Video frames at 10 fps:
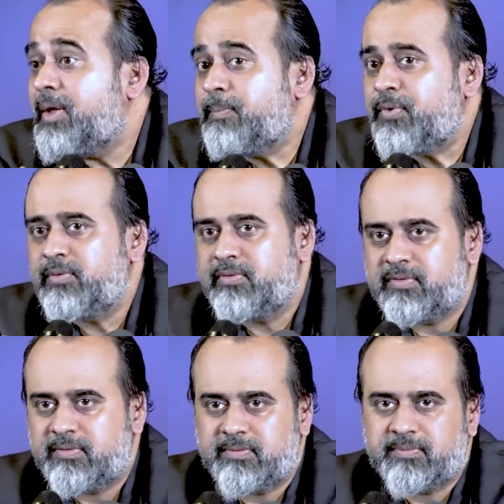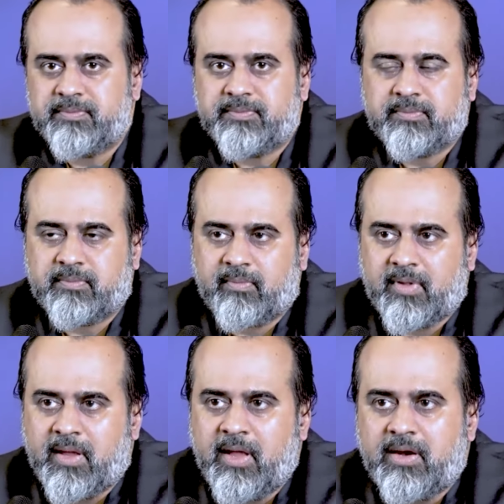improve.
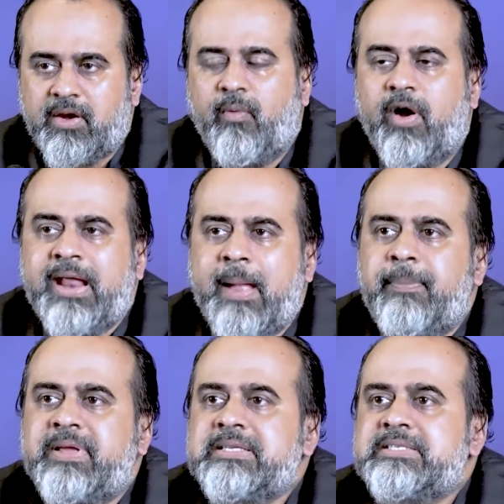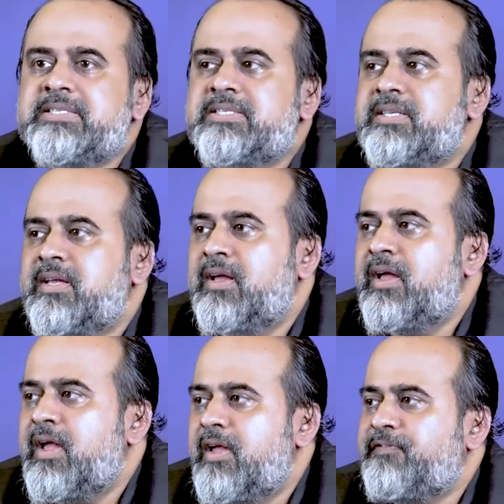Now what happens
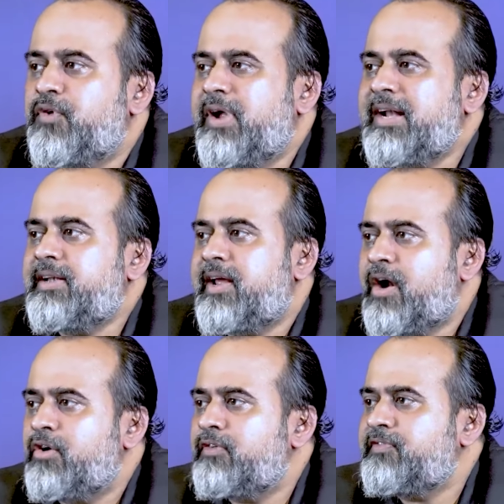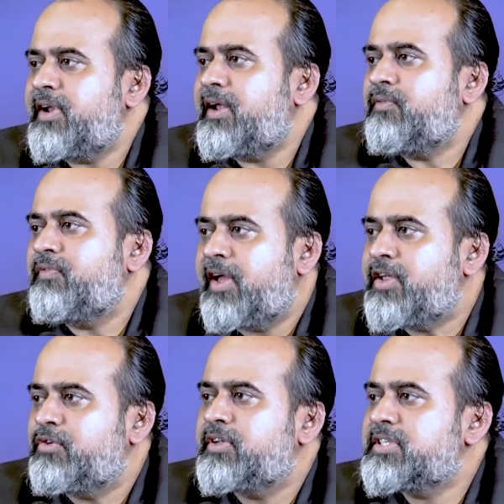if you get 10 out of 10 where
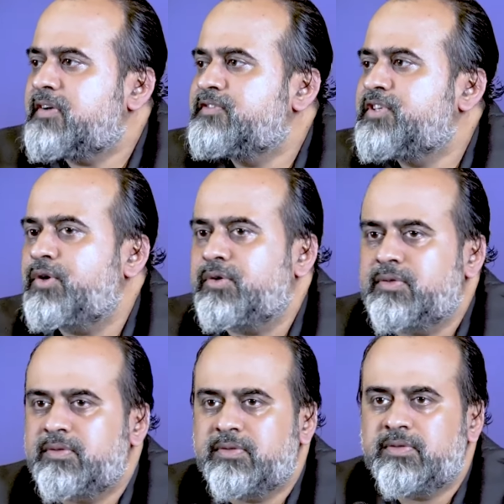you deserve 0?